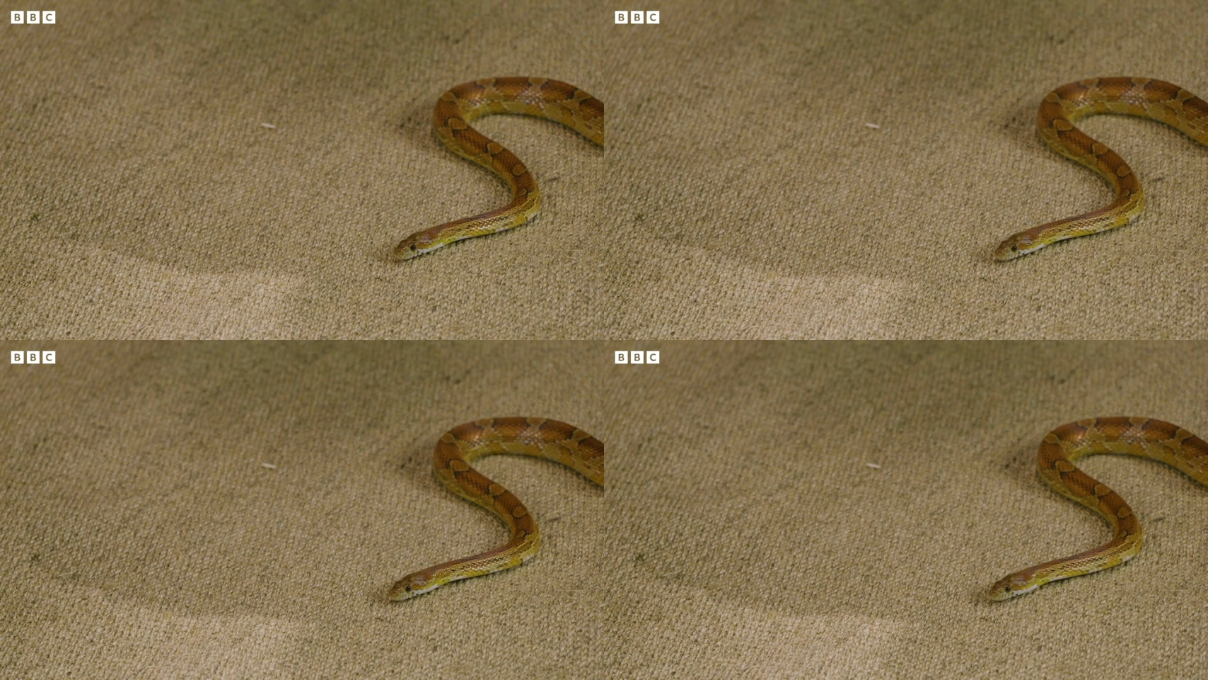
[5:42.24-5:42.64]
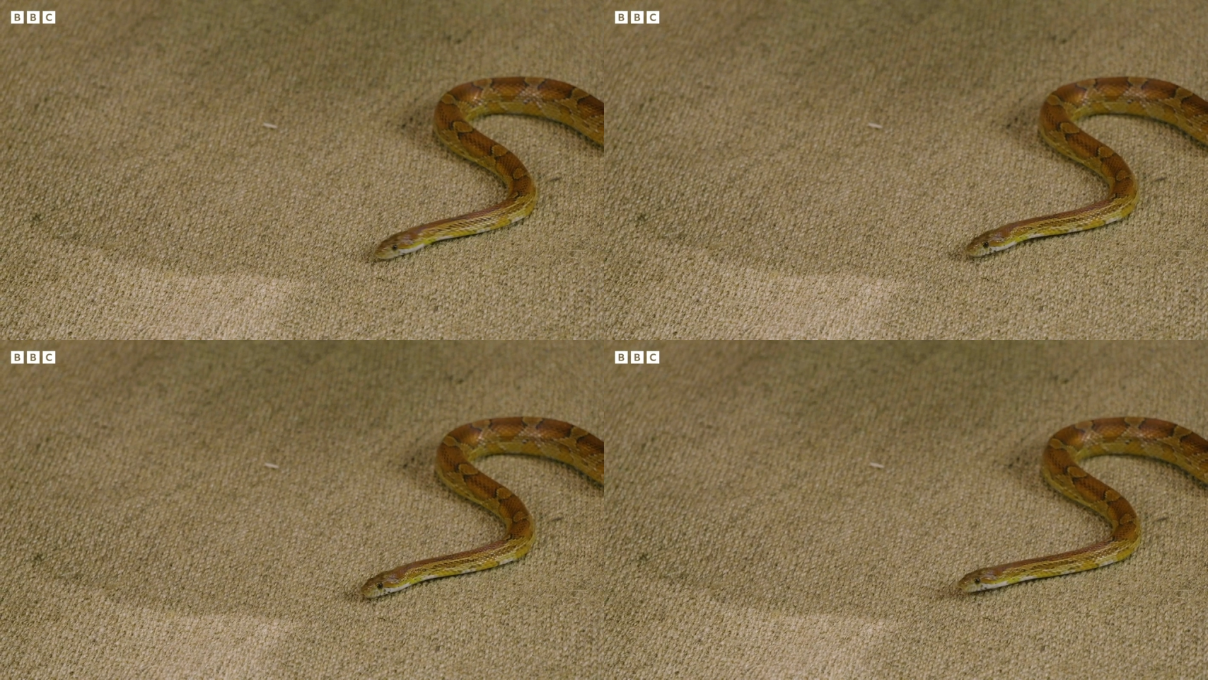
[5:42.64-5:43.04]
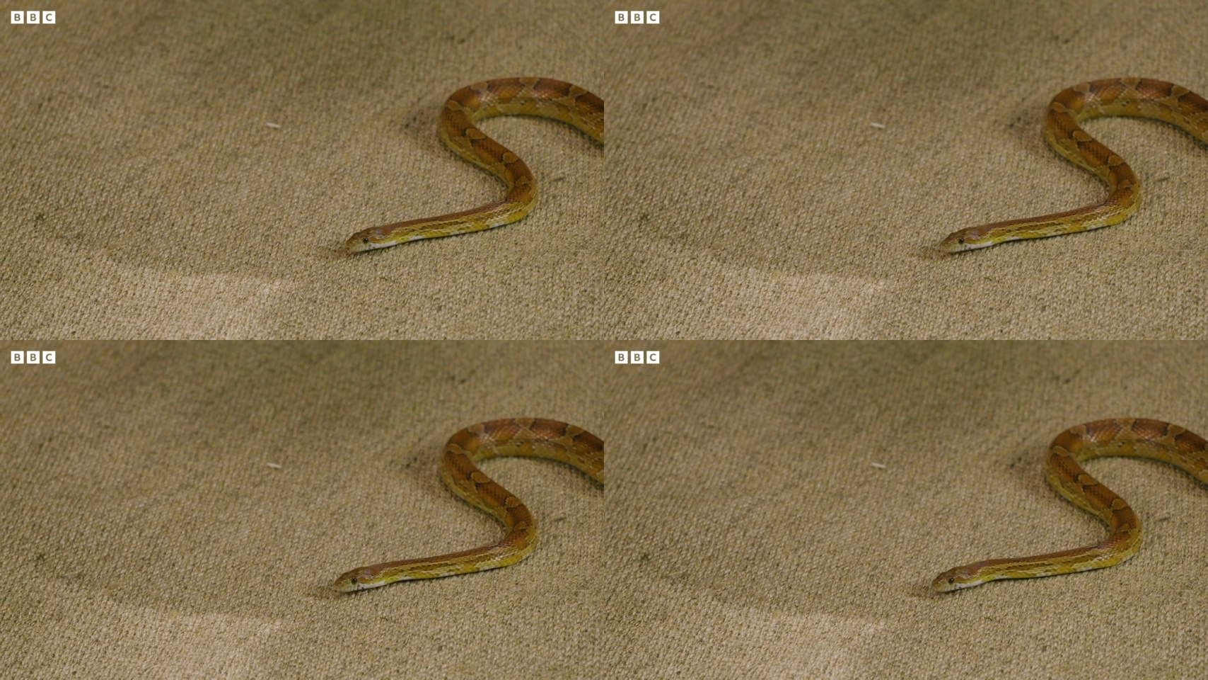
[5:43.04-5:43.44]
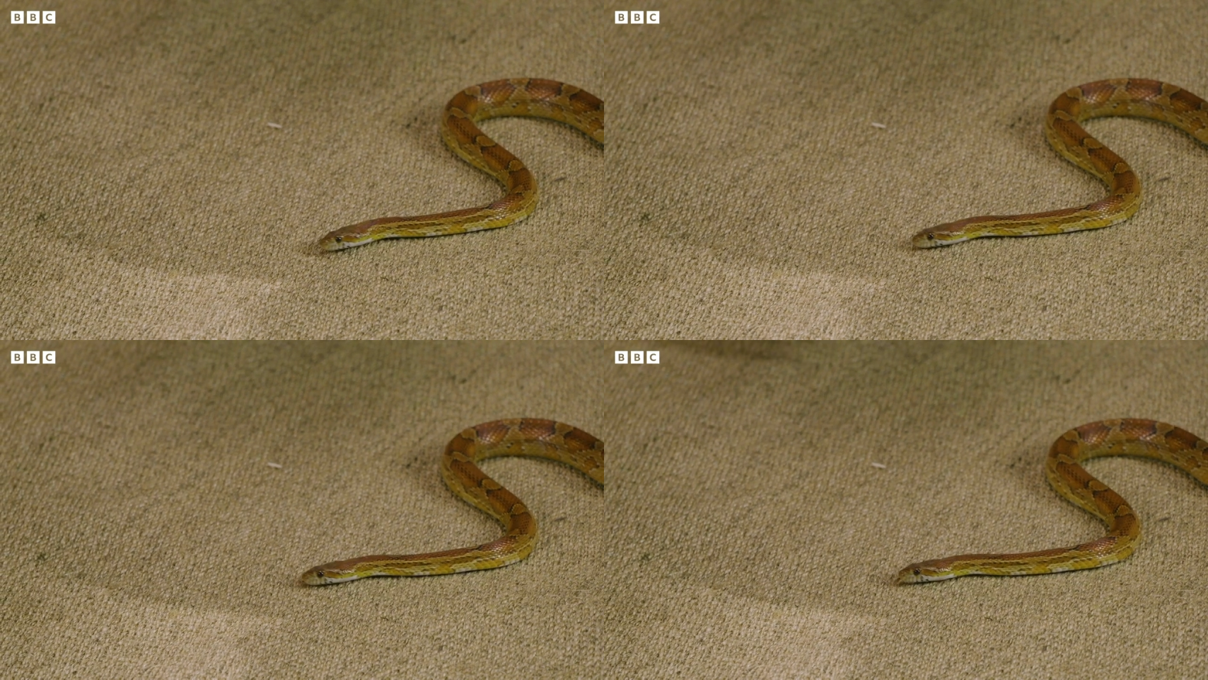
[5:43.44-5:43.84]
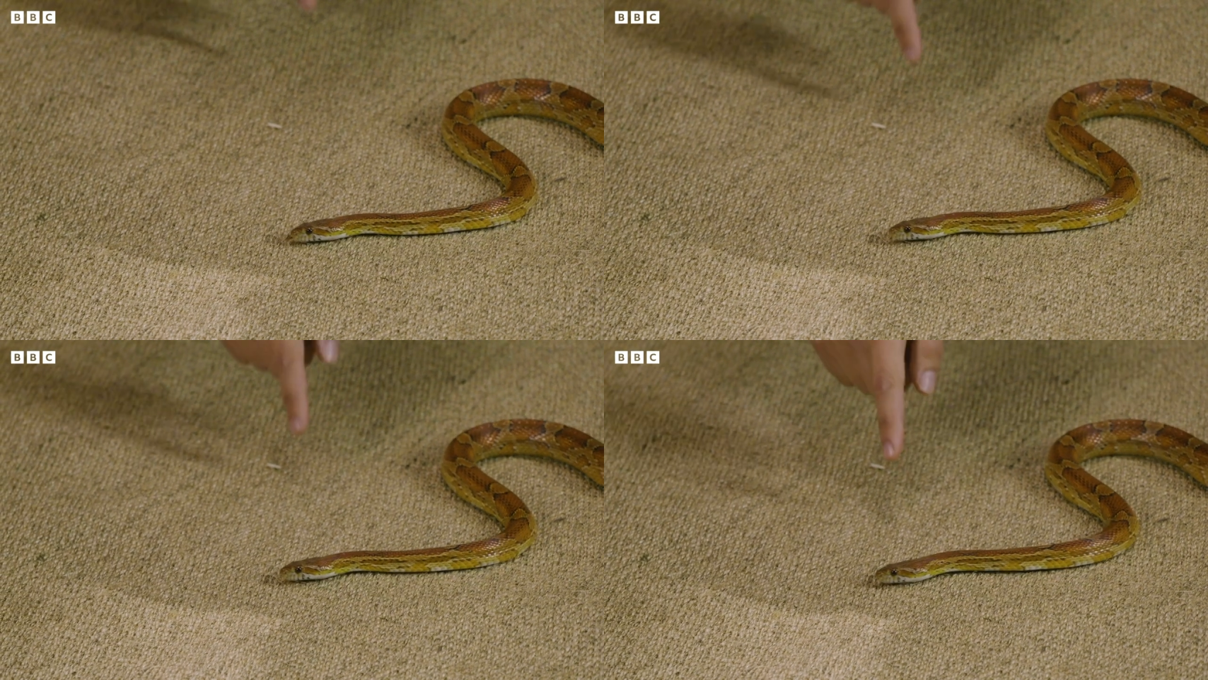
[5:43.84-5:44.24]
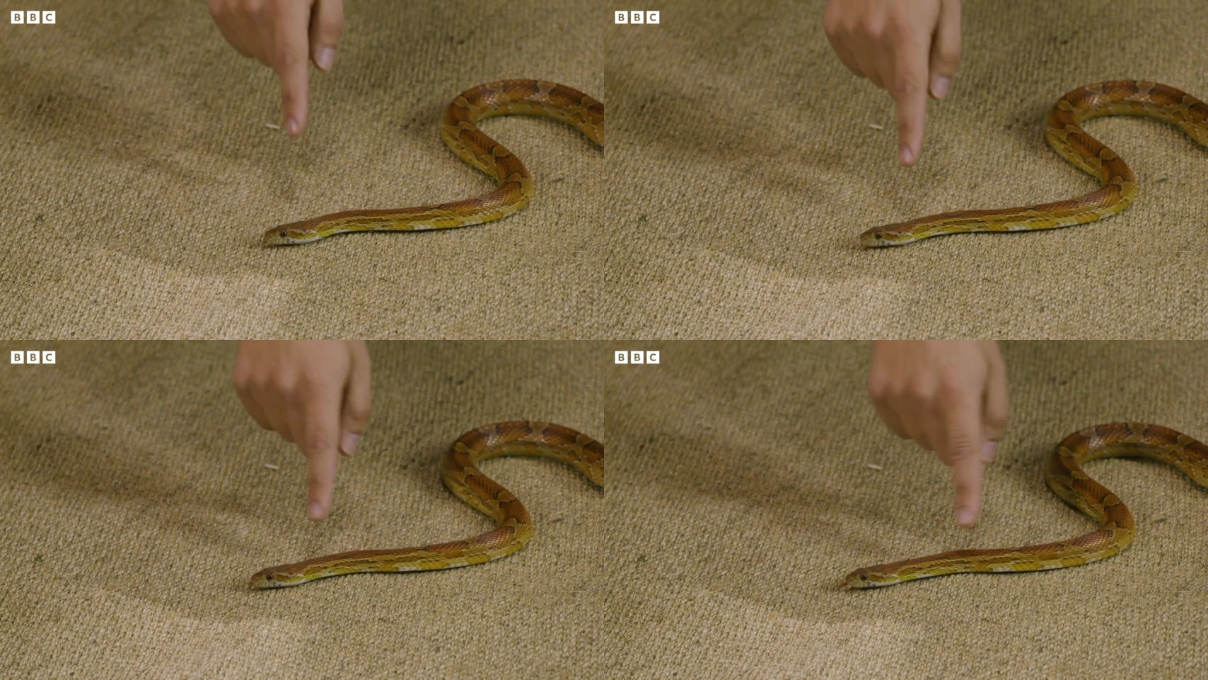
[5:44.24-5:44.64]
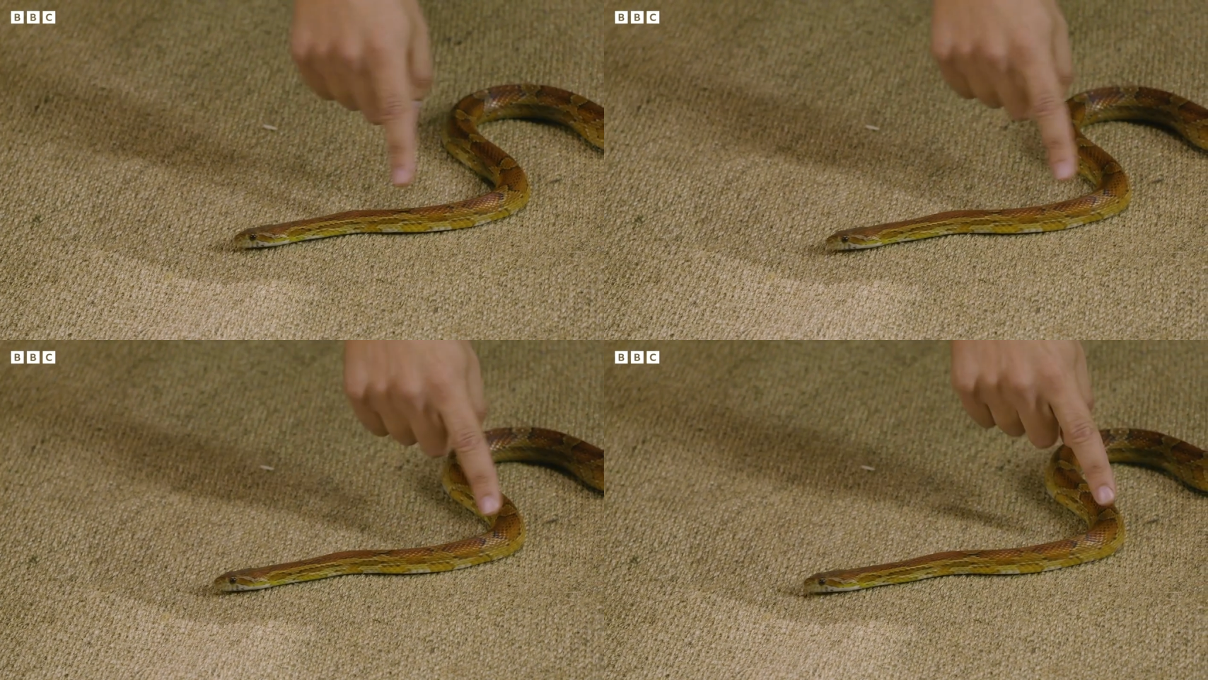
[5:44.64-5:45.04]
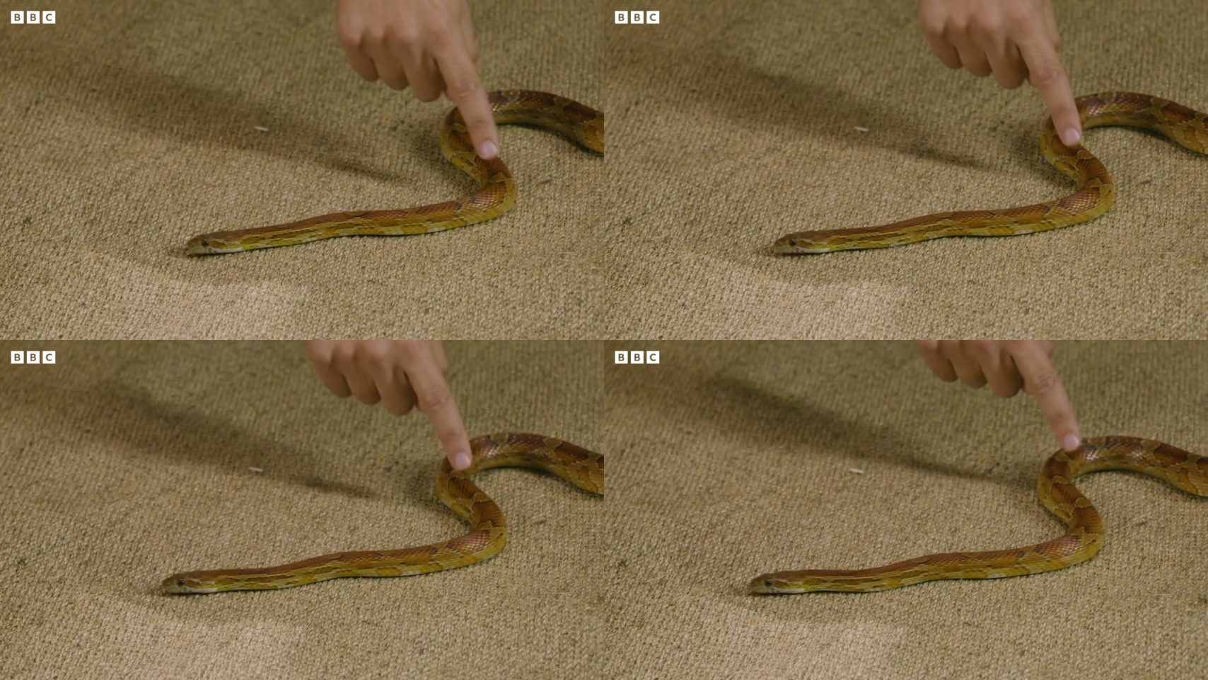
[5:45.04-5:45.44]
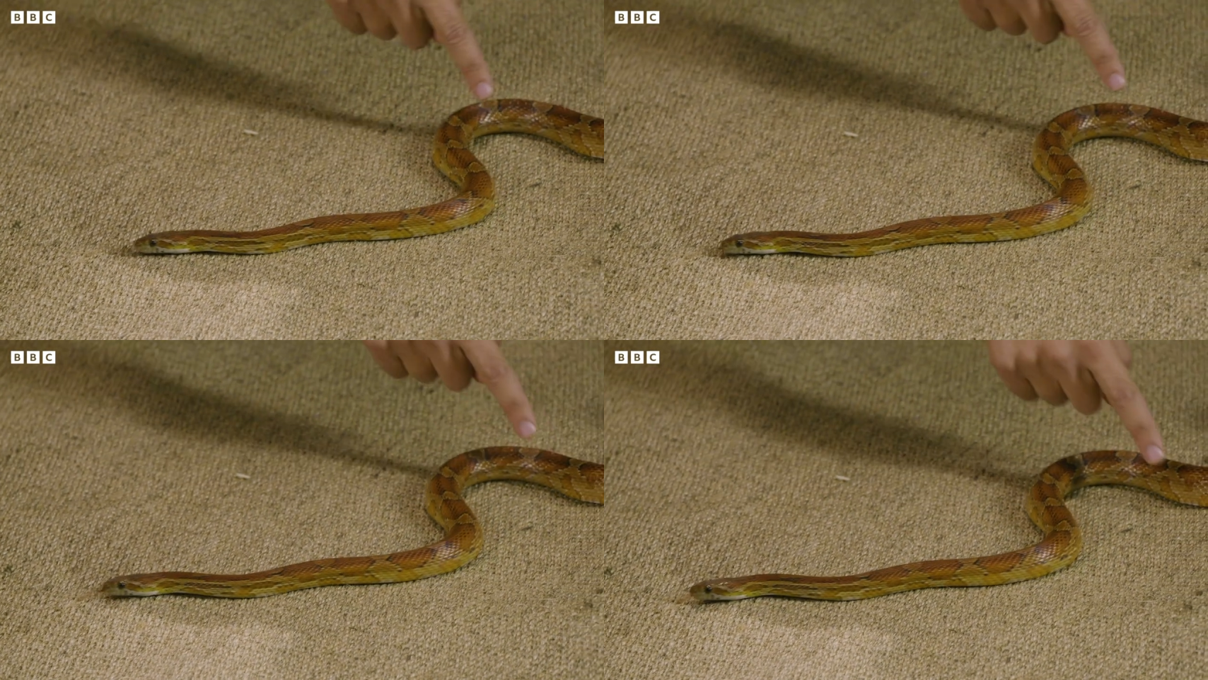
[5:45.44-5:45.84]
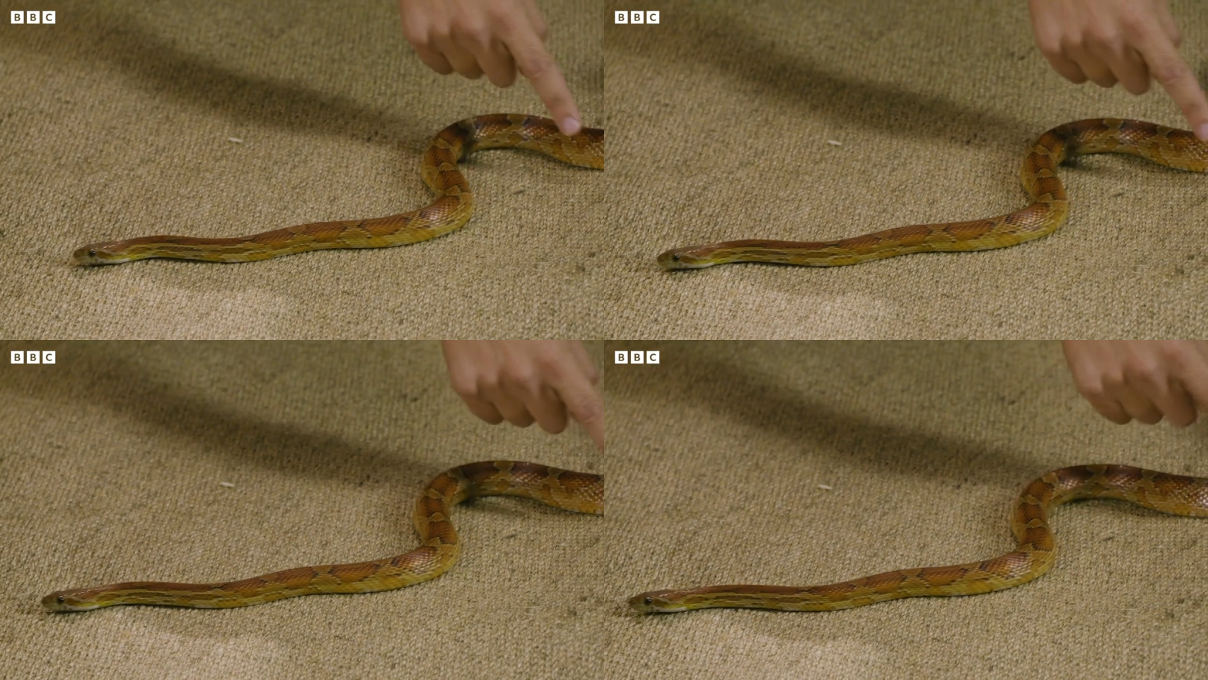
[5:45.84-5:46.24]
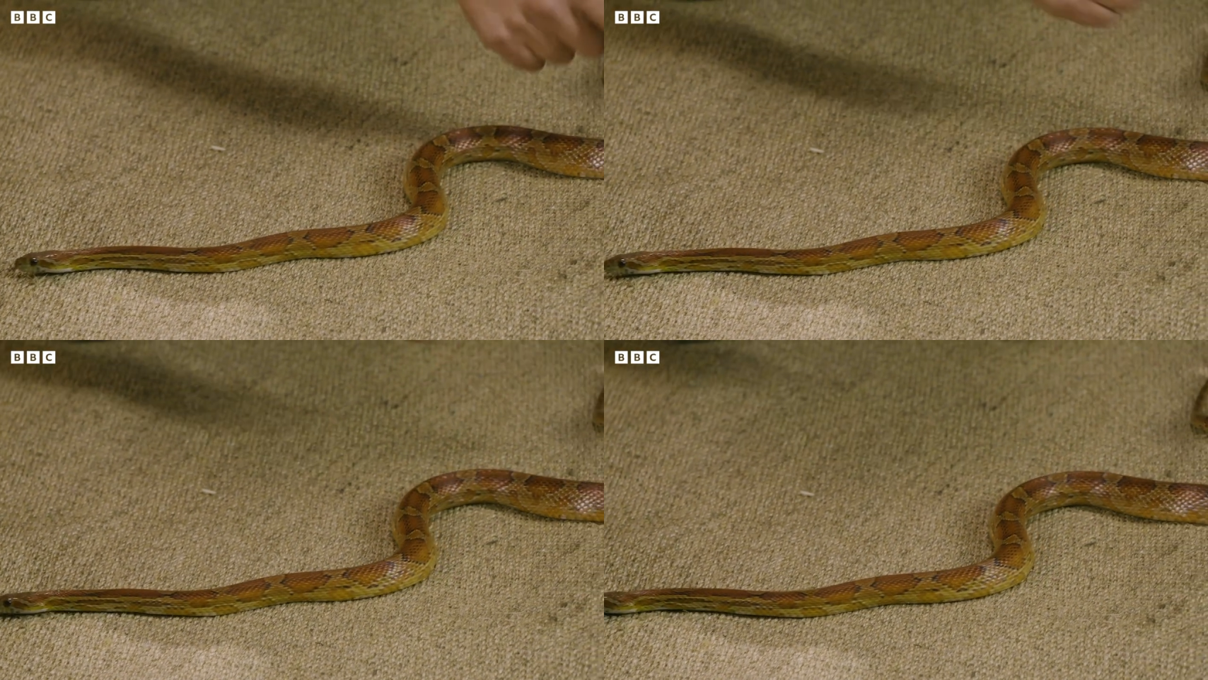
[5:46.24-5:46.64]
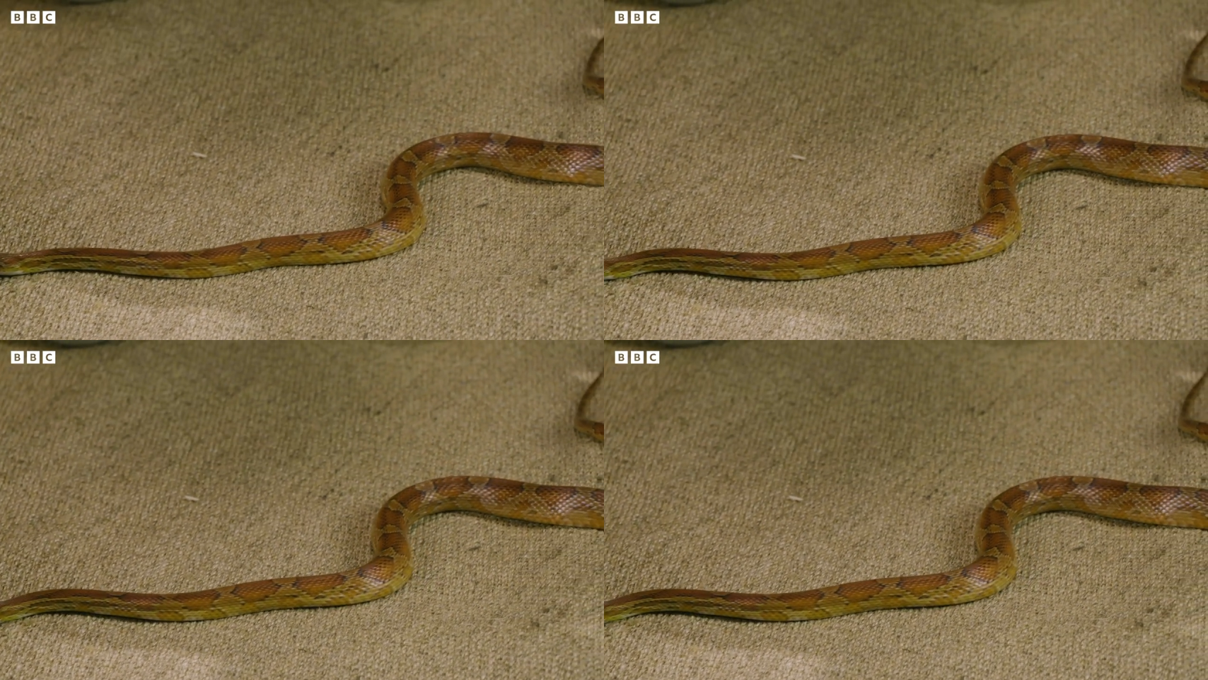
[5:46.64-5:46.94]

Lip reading: Nobody's mouth can be seen.